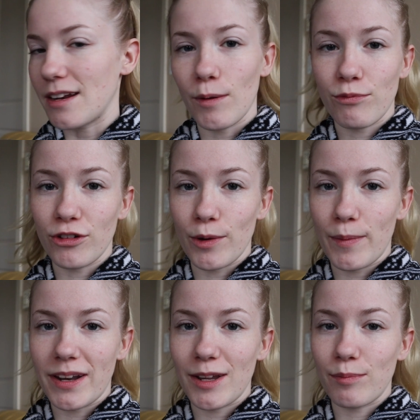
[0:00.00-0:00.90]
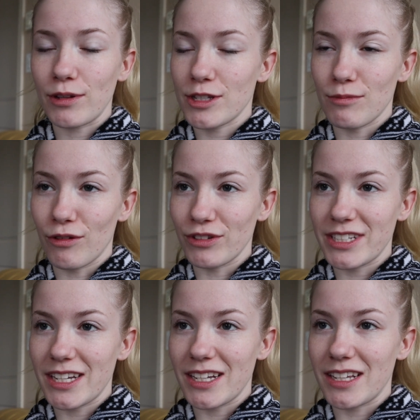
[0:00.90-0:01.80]
it up for a minute, put some
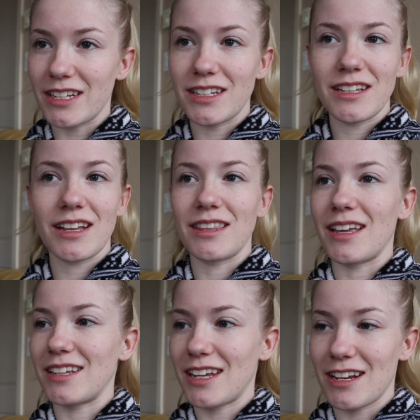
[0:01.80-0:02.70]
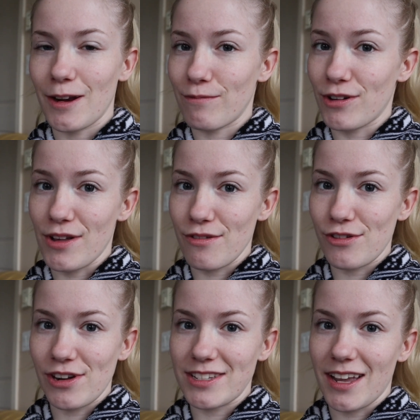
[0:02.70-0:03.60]
Ovaltine in, and then heat it up for another
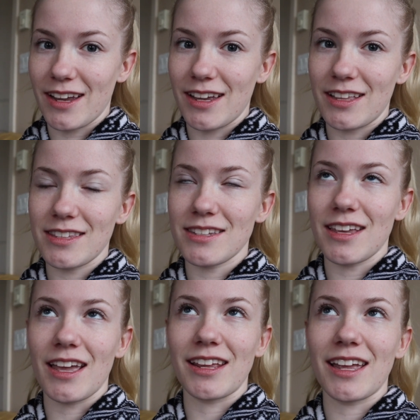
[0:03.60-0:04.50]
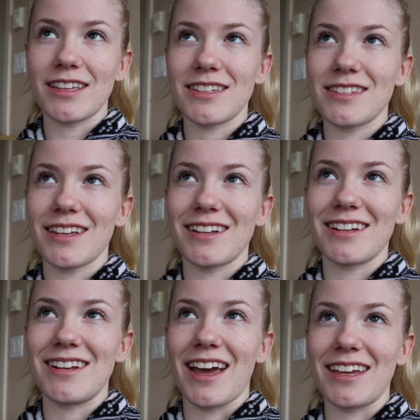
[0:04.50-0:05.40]
30 seconds, and it gets this like
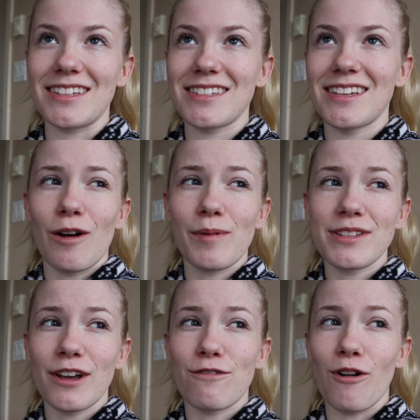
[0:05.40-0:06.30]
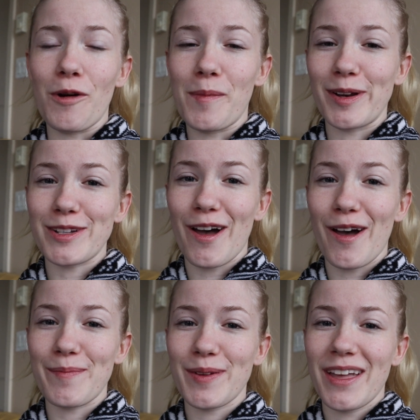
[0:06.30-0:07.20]
nice, almost like foam on
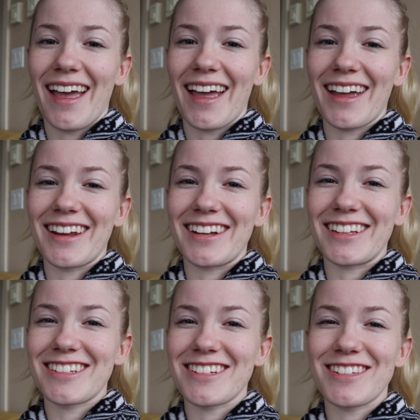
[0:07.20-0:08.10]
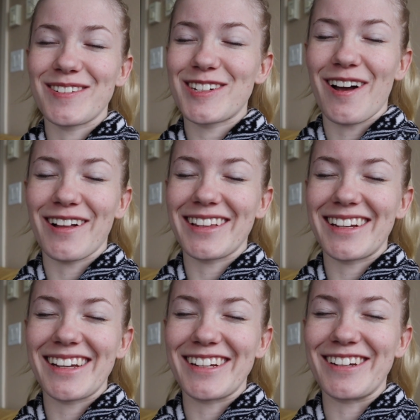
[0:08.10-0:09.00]
top, and it's just so
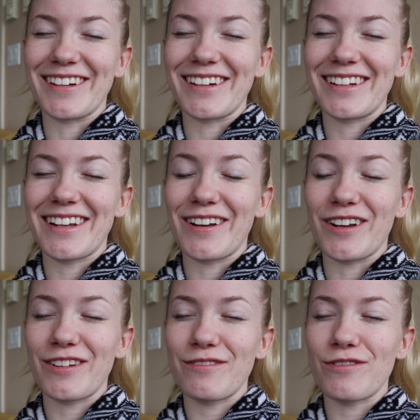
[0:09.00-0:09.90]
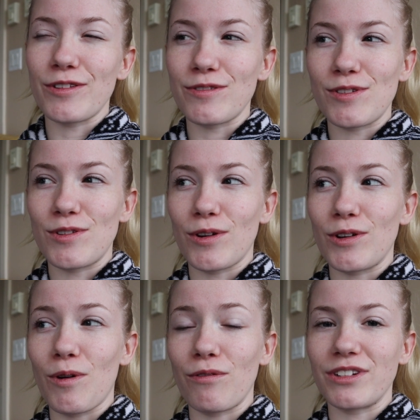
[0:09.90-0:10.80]
chocolatey and good. And for those of you who don't
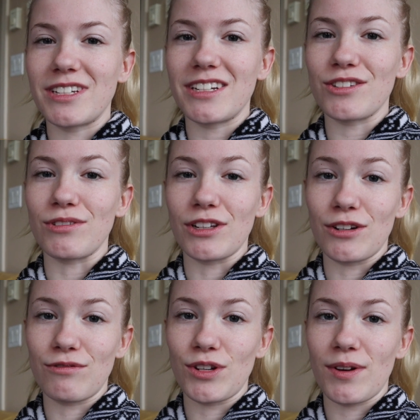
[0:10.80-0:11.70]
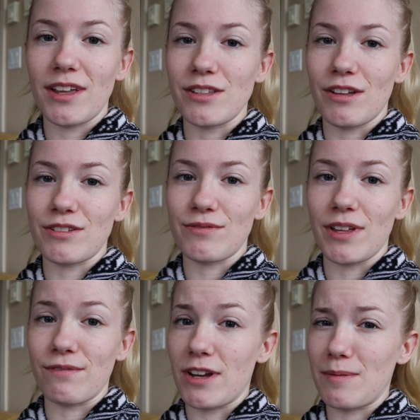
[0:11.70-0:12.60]
know, Ovaltine is really good for you. It has lots of
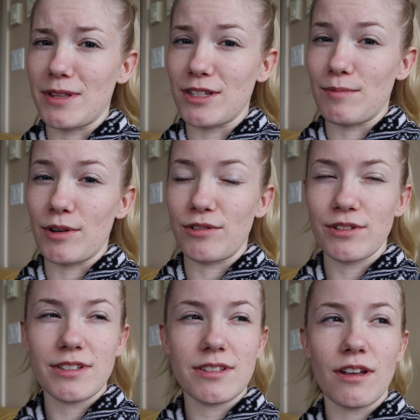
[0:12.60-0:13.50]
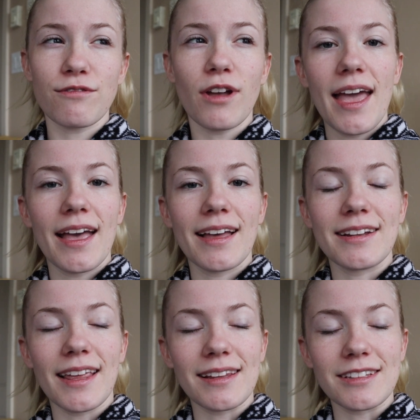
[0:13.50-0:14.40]
like vitamins and minerals and stuff.
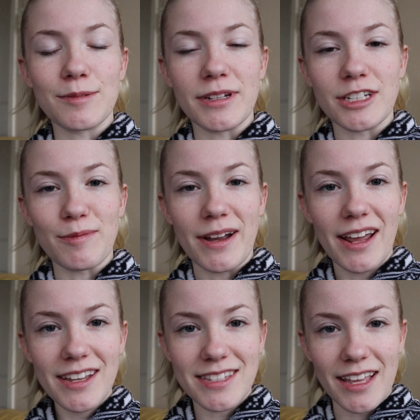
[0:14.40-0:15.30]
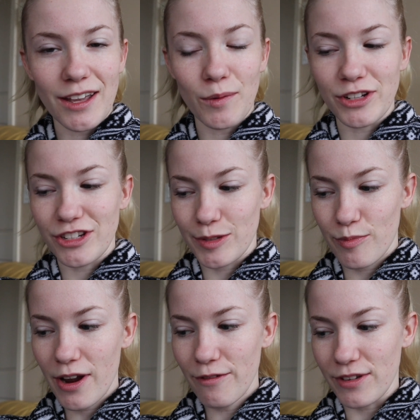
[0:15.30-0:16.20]
And that leads me into my next thing, which is
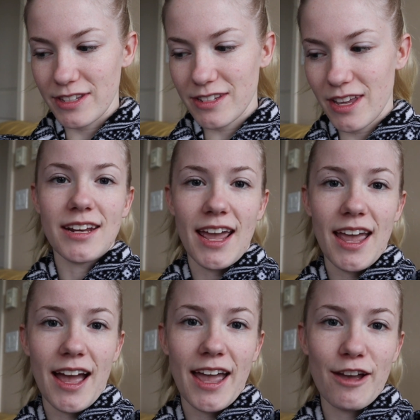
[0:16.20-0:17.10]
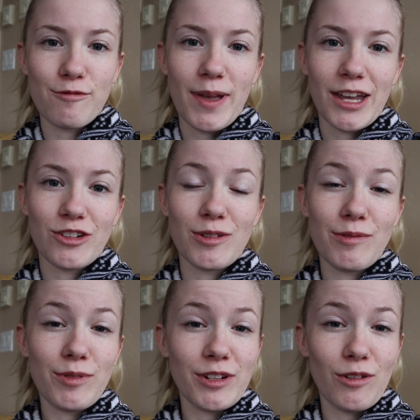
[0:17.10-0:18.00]
breakfast. Today I have made cream
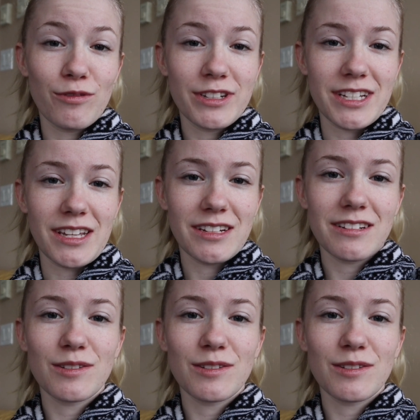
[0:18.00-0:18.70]
of wheat and Ovaltine.